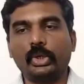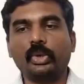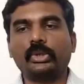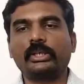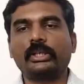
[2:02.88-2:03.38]

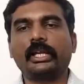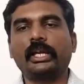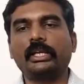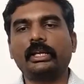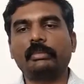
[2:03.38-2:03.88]
load
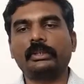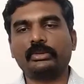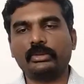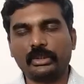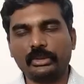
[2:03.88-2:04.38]
carrying
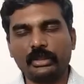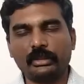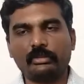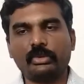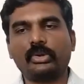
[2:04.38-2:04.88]

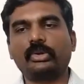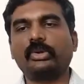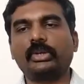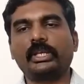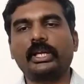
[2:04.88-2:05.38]
require more
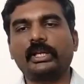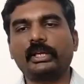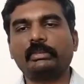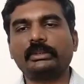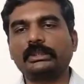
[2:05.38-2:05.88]
load
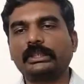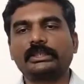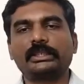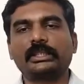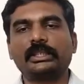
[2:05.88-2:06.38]
carrying capacity,
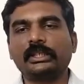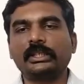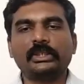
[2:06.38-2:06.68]
etc.,